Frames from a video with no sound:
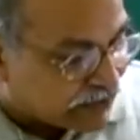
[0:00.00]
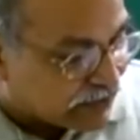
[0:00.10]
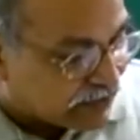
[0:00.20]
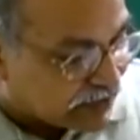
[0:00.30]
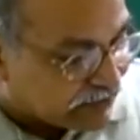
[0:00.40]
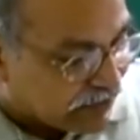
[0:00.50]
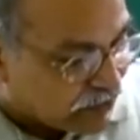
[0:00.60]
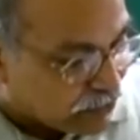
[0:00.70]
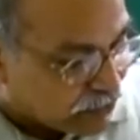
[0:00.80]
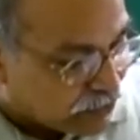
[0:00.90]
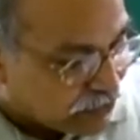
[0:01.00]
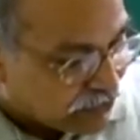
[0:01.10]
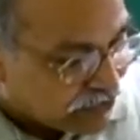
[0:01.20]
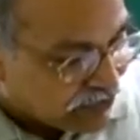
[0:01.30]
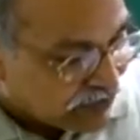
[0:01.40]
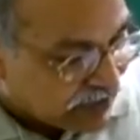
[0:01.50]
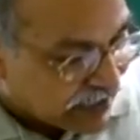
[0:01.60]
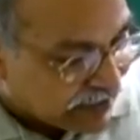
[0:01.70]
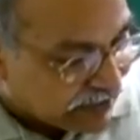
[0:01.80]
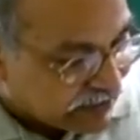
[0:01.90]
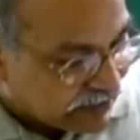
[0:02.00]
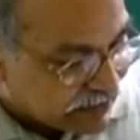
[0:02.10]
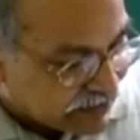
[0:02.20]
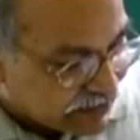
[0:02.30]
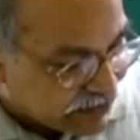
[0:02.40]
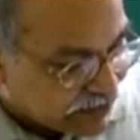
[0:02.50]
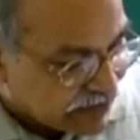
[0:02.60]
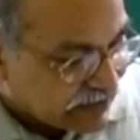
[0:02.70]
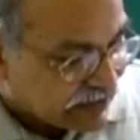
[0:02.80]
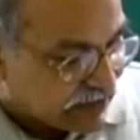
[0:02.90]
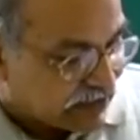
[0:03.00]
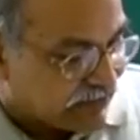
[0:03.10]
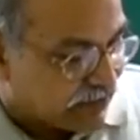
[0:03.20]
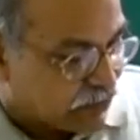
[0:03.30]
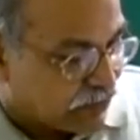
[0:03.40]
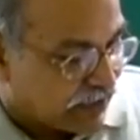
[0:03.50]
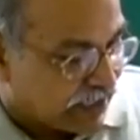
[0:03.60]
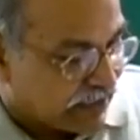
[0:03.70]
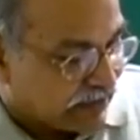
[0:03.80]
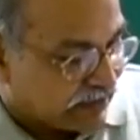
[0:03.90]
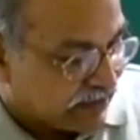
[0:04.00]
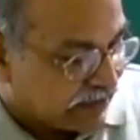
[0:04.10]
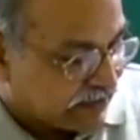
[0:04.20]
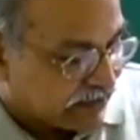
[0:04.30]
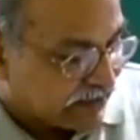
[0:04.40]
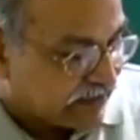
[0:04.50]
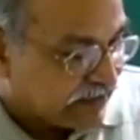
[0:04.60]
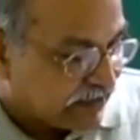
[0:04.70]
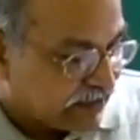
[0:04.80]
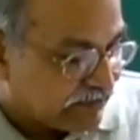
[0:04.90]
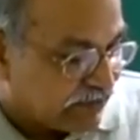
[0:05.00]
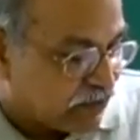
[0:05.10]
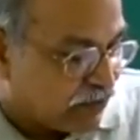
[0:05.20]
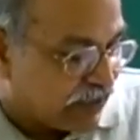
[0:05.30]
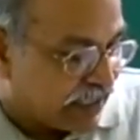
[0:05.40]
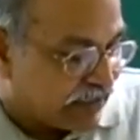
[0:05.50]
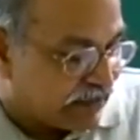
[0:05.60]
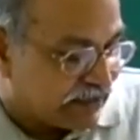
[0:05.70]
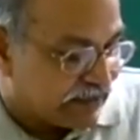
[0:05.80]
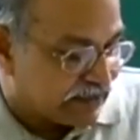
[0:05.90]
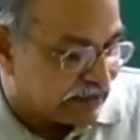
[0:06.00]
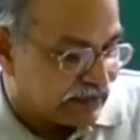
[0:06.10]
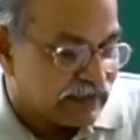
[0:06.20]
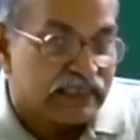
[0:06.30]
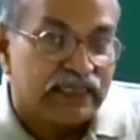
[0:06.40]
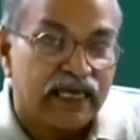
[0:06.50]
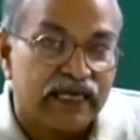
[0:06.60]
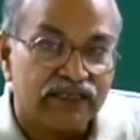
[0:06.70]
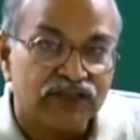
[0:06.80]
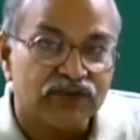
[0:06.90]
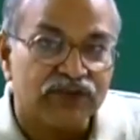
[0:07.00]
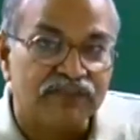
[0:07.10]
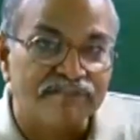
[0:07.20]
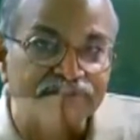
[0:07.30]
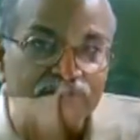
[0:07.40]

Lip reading: So this will go like this, this will go like this, this will go like this, and so on.